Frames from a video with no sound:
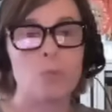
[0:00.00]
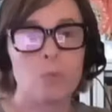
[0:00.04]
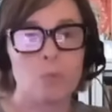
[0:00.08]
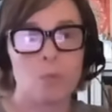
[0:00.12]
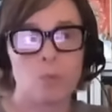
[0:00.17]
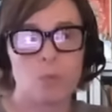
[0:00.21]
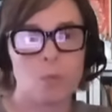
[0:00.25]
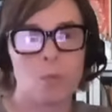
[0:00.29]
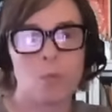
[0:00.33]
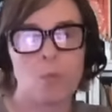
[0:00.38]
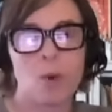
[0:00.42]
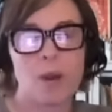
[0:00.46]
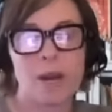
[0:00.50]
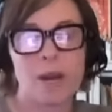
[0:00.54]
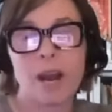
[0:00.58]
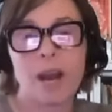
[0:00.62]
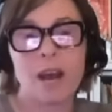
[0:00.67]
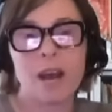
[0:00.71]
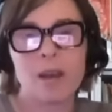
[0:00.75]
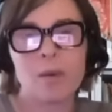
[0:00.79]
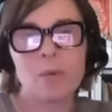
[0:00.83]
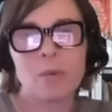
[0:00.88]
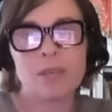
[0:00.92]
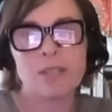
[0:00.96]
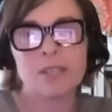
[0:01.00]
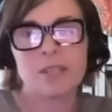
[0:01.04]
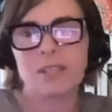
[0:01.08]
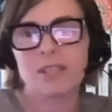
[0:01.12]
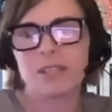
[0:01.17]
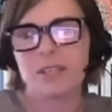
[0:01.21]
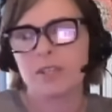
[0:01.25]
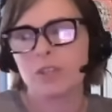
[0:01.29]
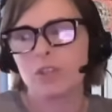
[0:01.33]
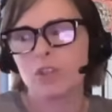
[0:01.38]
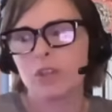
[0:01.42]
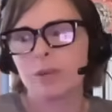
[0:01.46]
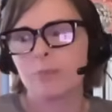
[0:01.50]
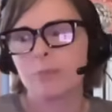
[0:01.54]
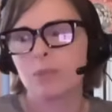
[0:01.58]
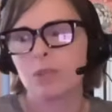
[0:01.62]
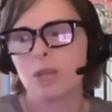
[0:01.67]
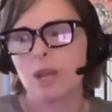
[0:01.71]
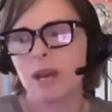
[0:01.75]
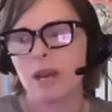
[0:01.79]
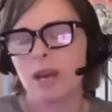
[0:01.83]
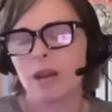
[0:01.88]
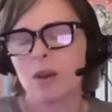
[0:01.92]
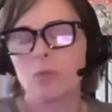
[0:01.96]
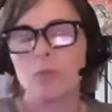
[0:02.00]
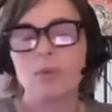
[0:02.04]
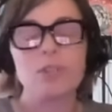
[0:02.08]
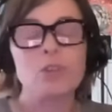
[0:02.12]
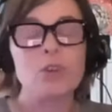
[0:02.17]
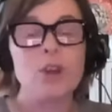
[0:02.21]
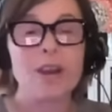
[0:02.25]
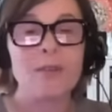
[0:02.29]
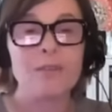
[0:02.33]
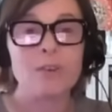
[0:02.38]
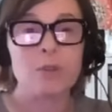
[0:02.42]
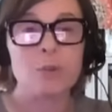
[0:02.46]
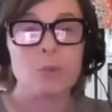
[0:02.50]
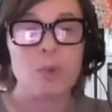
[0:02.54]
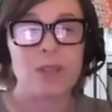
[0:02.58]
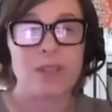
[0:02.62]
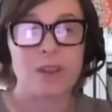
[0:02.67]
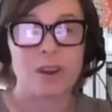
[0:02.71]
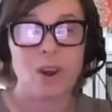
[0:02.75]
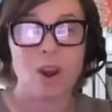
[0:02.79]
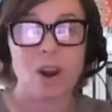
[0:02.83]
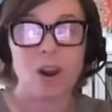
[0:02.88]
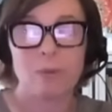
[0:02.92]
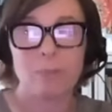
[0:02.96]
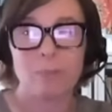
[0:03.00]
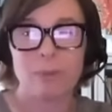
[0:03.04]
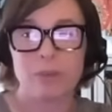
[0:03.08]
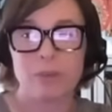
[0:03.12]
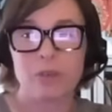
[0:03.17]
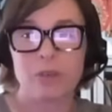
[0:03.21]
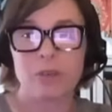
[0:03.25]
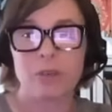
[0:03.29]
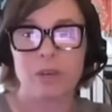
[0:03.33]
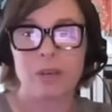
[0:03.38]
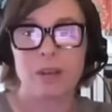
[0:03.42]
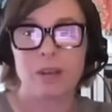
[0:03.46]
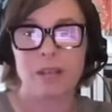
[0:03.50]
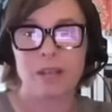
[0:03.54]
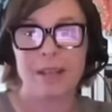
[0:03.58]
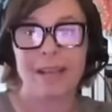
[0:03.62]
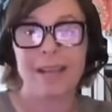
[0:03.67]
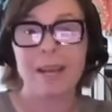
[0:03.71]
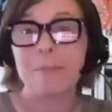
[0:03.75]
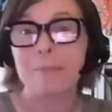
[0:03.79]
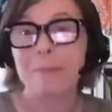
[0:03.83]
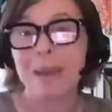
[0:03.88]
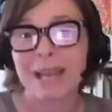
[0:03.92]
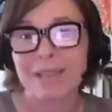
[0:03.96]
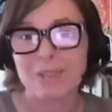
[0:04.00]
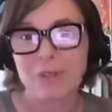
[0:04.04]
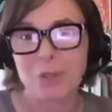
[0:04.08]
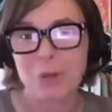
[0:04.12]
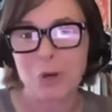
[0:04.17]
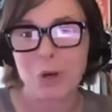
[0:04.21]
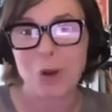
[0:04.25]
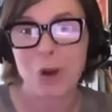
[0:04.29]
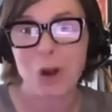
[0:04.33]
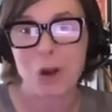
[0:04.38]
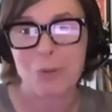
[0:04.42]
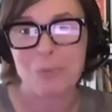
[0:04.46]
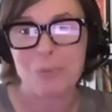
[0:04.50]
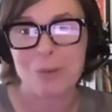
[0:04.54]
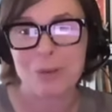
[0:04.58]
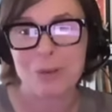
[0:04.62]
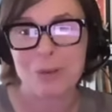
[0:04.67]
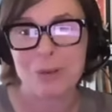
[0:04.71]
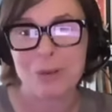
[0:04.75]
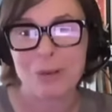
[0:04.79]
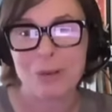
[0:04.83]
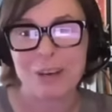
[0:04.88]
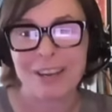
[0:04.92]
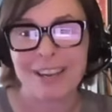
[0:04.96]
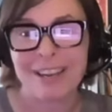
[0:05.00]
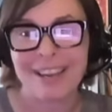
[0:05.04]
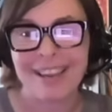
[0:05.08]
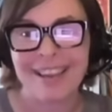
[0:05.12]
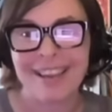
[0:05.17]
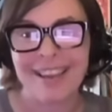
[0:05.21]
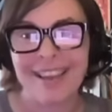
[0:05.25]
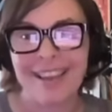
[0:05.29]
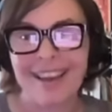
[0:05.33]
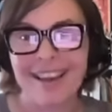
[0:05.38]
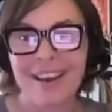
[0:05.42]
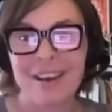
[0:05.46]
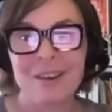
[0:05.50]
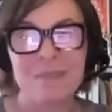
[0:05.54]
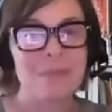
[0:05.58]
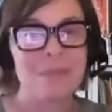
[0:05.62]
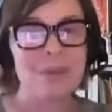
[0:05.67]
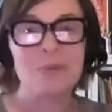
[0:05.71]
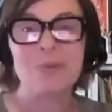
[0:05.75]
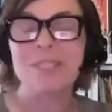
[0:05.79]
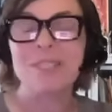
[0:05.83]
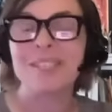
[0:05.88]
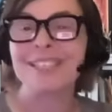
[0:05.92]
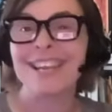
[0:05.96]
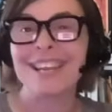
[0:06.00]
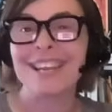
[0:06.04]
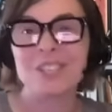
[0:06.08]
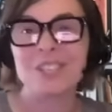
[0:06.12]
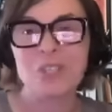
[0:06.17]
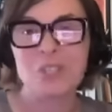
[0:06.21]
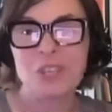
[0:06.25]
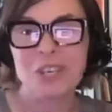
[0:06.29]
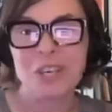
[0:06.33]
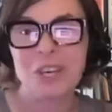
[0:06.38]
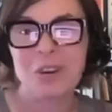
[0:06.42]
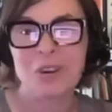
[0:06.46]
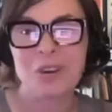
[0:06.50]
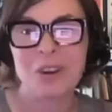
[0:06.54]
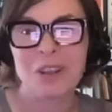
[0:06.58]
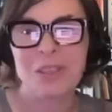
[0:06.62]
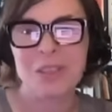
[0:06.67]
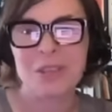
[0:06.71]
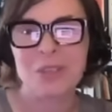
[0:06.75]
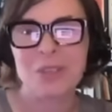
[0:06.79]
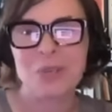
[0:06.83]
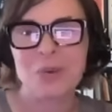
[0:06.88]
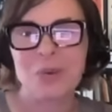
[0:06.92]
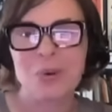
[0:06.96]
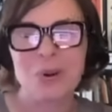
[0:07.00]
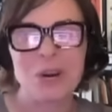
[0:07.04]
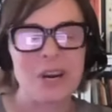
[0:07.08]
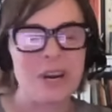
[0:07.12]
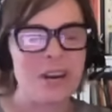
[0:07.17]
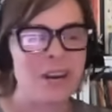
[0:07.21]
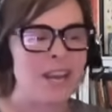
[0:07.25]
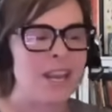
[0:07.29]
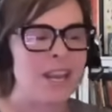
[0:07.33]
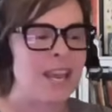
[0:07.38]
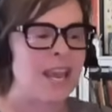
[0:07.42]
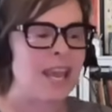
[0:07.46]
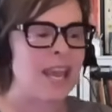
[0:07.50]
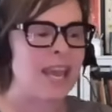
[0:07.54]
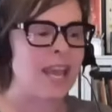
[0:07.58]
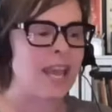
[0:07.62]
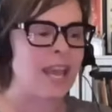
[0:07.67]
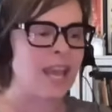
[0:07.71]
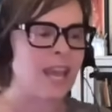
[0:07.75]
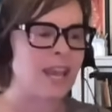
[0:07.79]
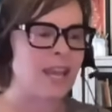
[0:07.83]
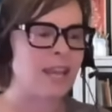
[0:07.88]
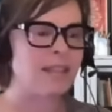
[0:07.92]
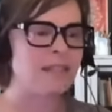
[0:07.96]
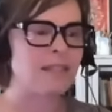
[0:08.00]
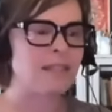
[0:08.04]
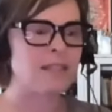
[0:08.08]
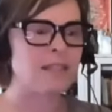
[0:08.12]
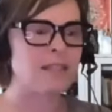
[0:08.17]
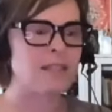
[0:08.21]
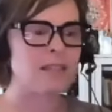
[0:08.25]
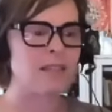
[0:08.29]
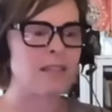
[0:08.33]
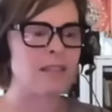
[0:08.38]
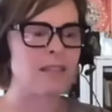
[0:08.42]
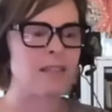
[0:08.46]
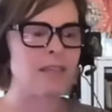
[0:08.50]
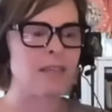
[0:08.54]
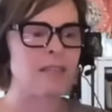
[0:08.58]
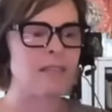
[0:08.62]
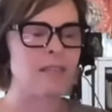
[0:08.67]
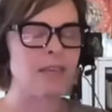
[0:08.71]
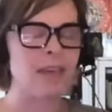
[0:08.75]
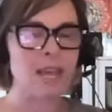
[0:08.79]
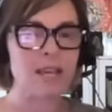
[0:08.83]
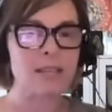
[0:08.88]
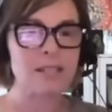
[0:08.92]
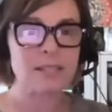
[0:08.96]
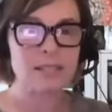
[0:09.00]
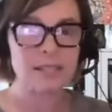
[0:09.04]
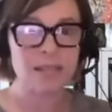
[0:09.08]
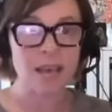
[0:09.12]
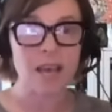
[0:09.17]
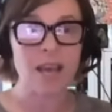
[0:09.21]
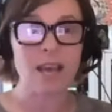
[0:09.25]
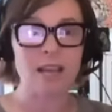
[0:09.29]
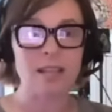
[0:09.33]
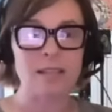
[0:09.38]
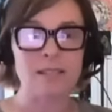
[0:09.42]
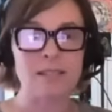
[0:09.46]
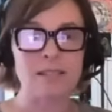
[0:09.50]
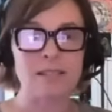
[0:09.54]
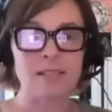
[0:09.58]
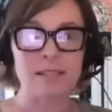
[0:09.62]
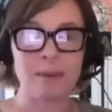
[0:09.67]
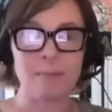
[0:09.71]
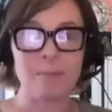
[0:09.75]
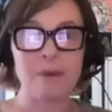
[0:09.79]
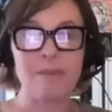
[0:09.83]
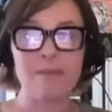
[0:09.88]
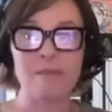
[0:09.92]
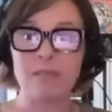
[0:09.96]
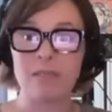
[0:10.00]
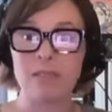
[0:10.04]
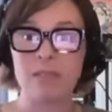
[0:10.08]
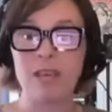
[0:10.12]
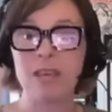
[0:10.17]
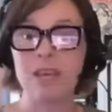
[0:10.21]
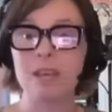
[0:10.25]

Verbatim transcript: when I went to Egypt, uh, we traveled with a carpenter, like a master carpenter. Um, there was an engineer on the tour, and they said some of the